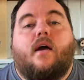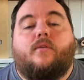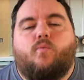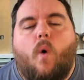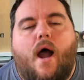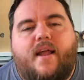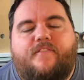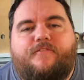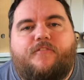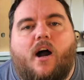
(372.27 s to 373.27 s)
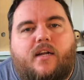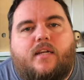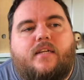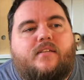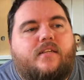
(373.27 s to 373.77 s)
And why the fuck
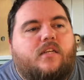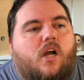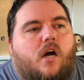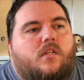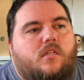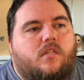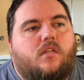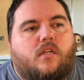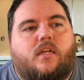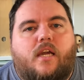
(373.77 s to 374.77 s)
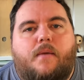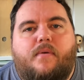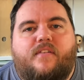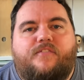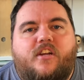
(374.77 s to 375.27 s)
is he constantly
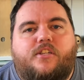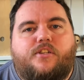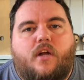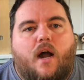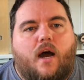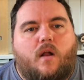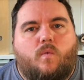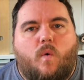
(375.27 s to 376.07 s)
keeping fish out of